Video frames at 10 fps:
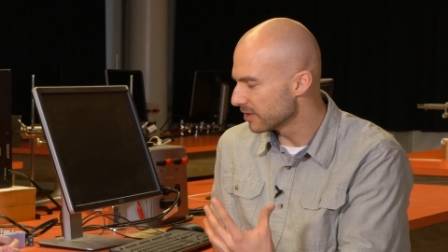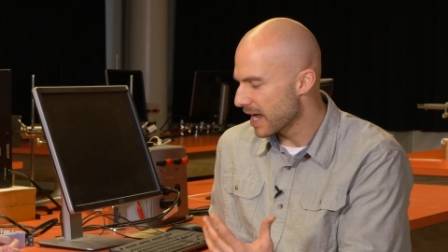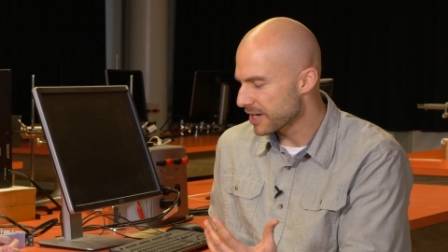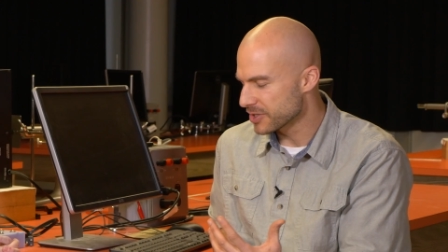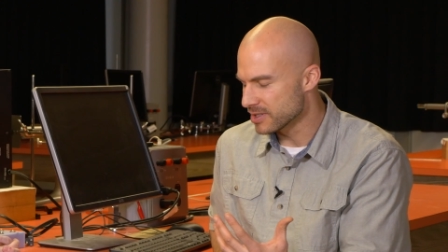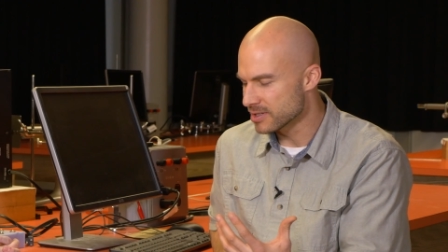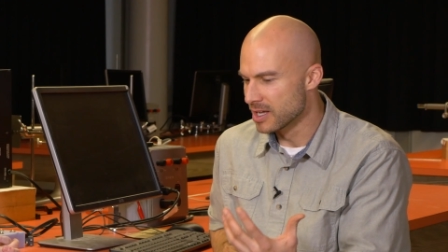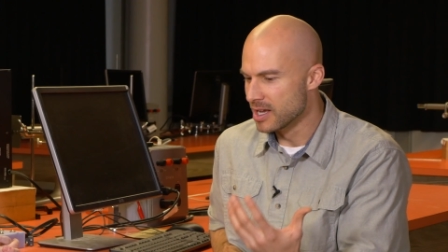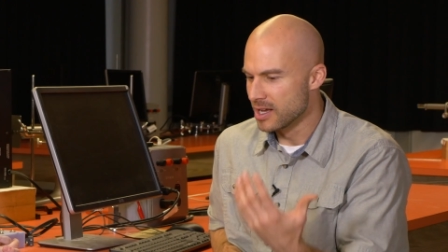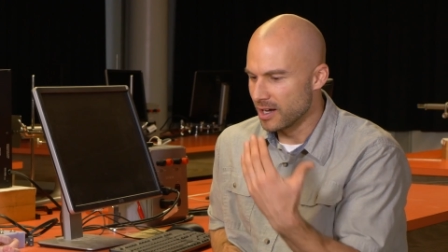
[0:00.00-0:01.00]
interactions,
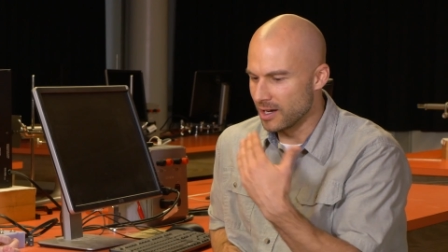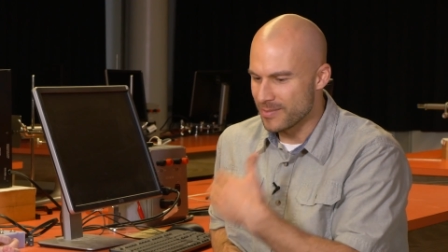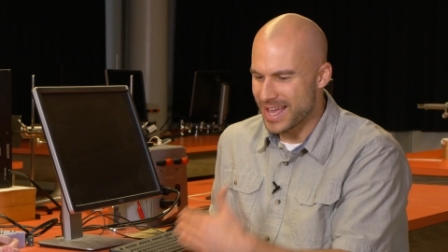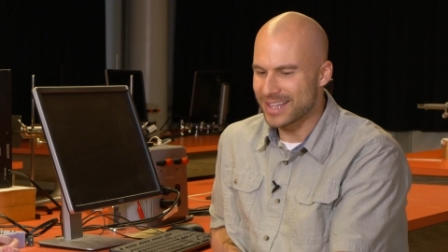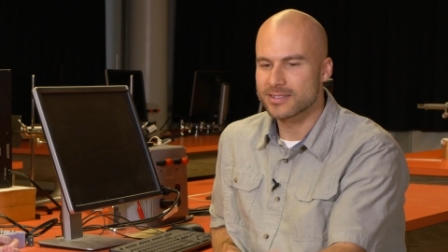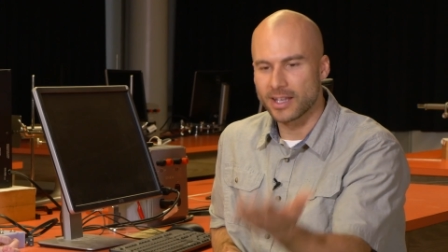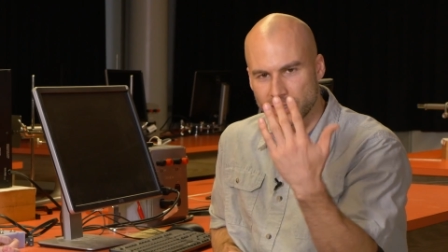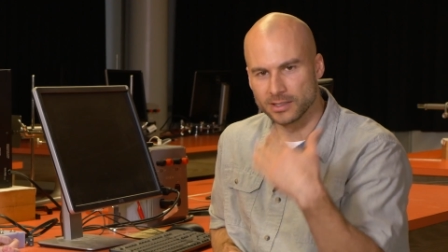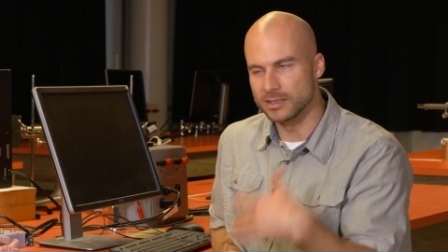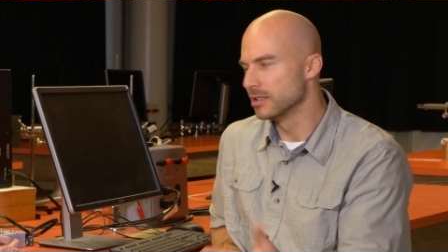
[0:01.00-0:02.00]
um, that
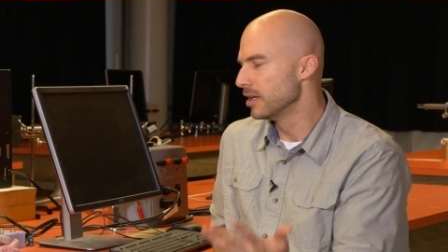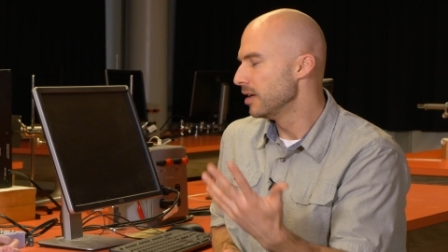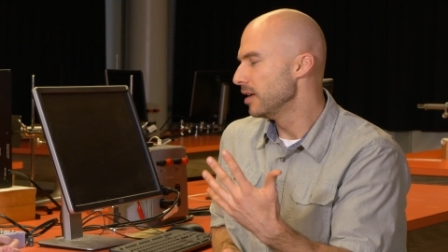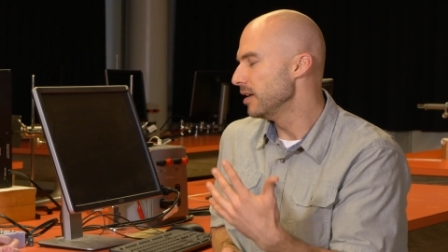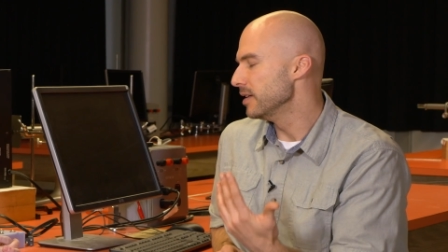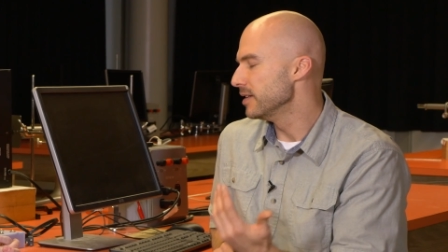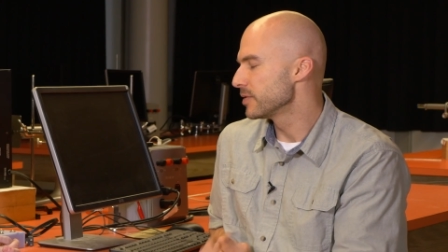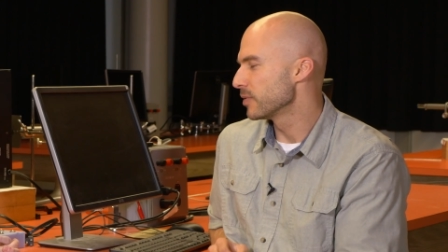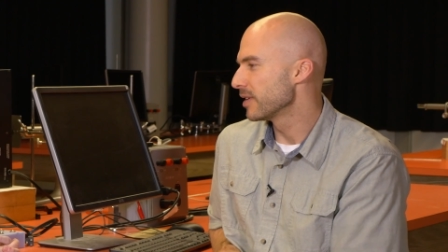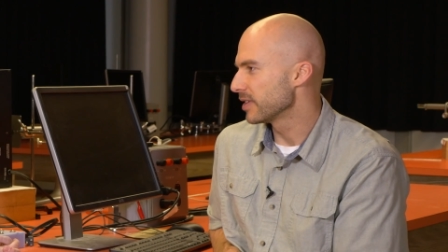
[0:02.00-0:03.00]
cycle
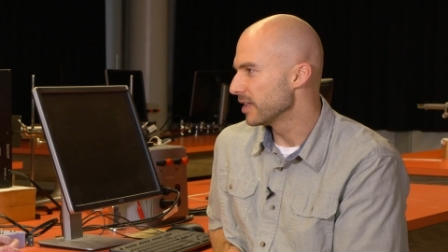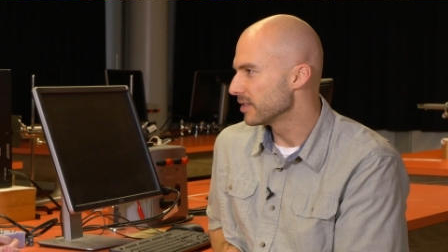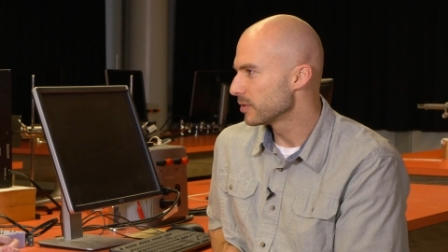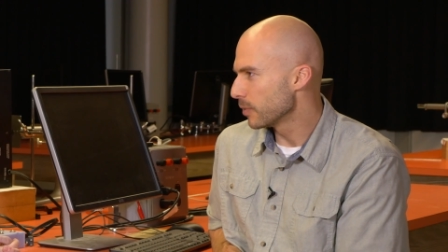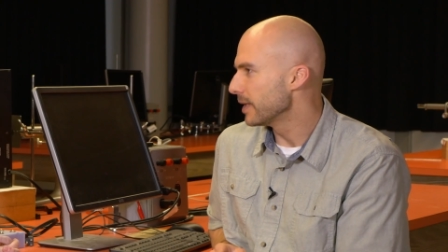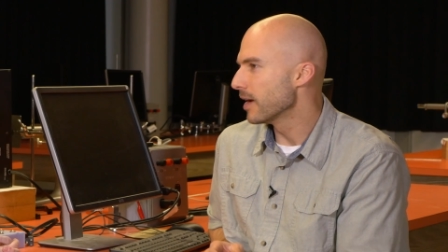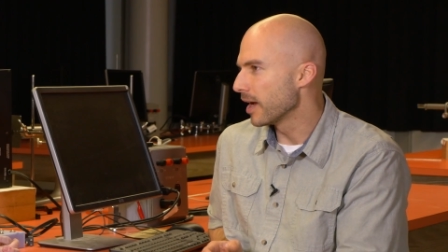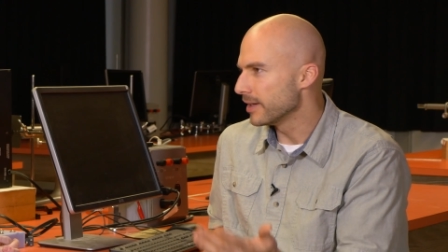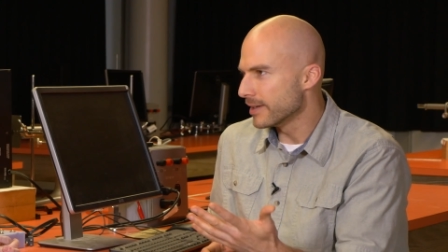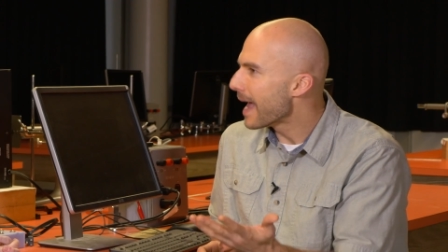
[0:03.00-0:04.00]
is roughly a
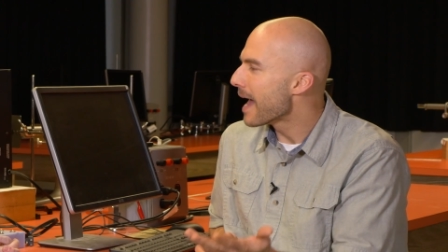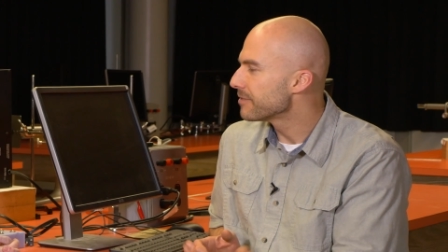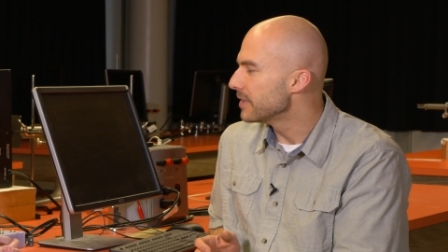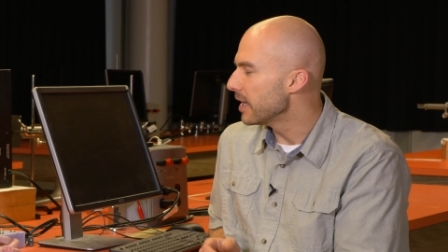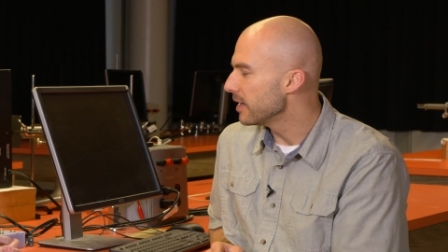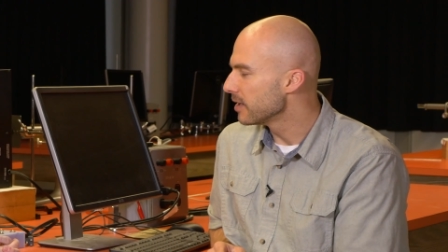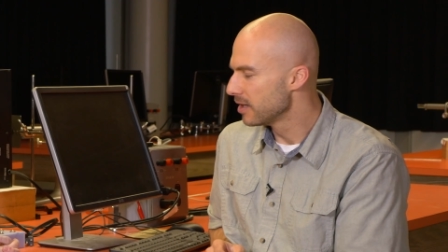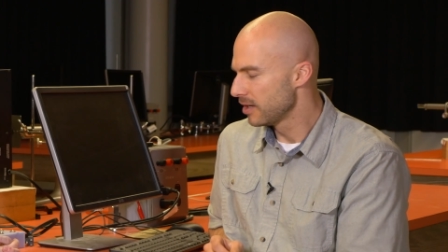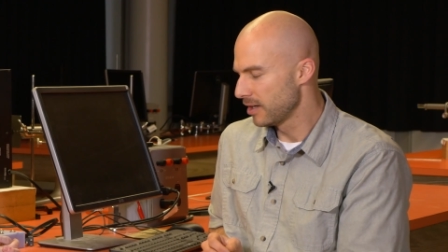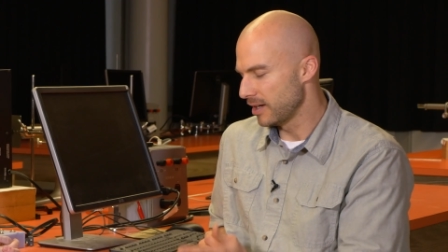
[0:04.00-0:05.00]
29 and a half day
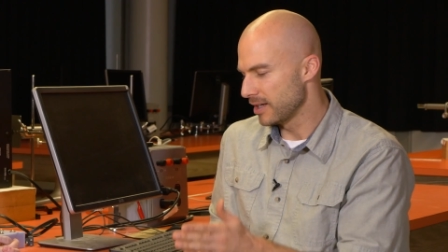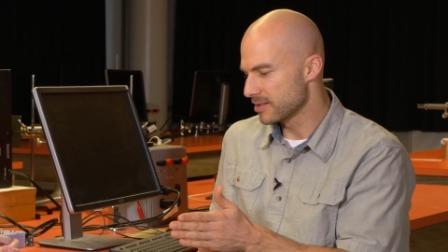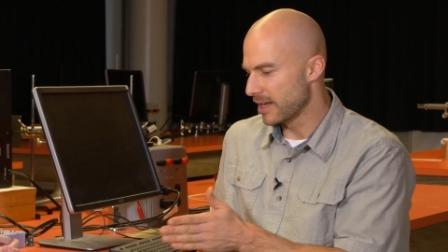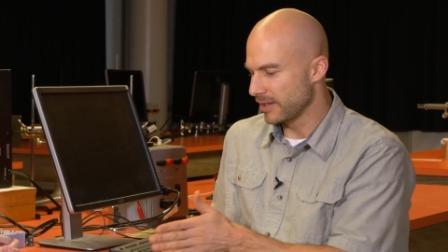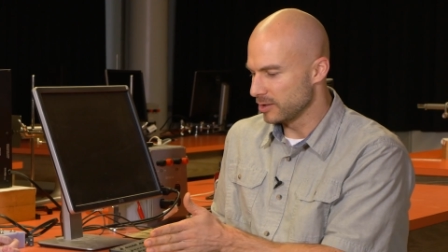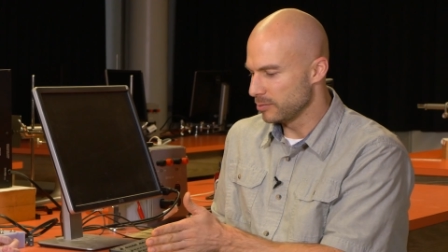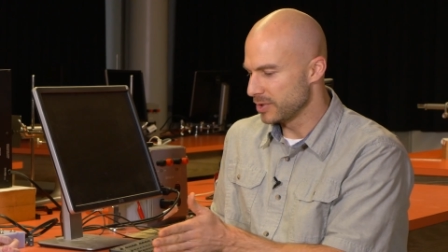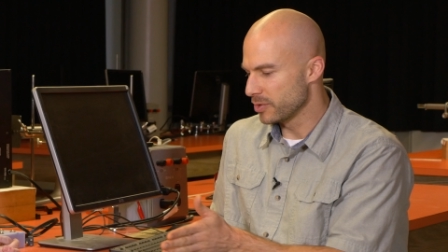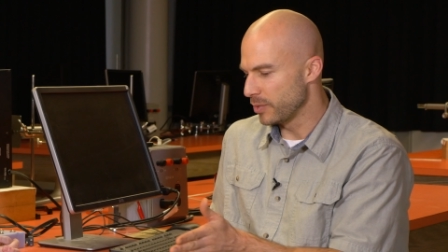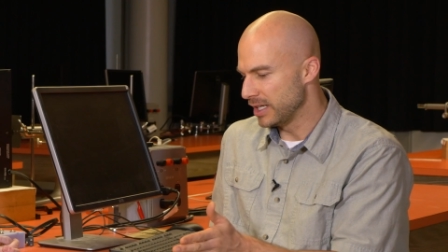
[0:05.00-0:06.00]
uh, cycle
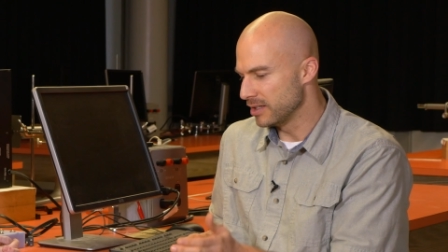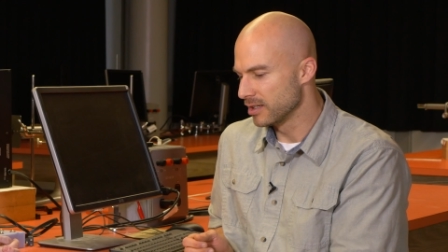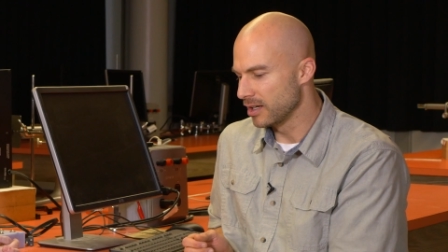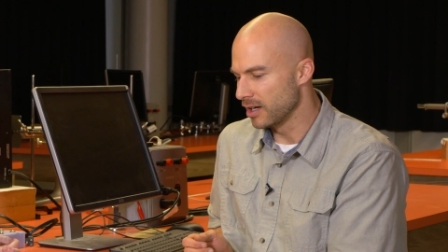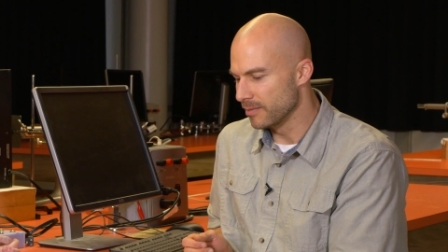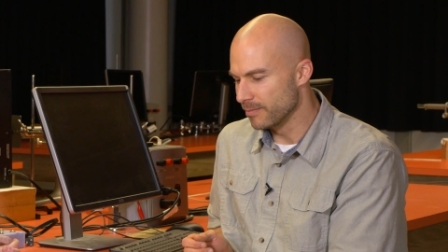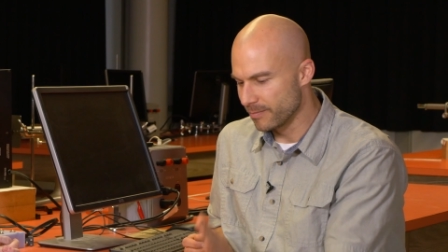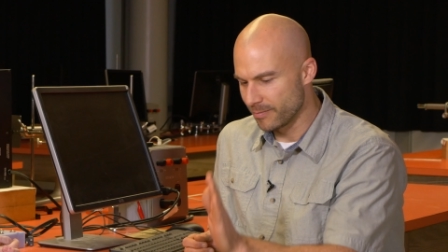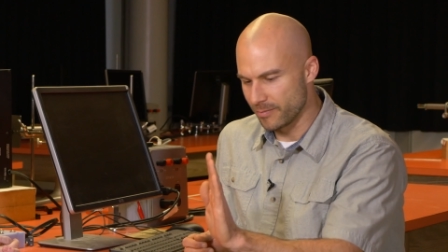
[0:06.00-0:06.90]
between um,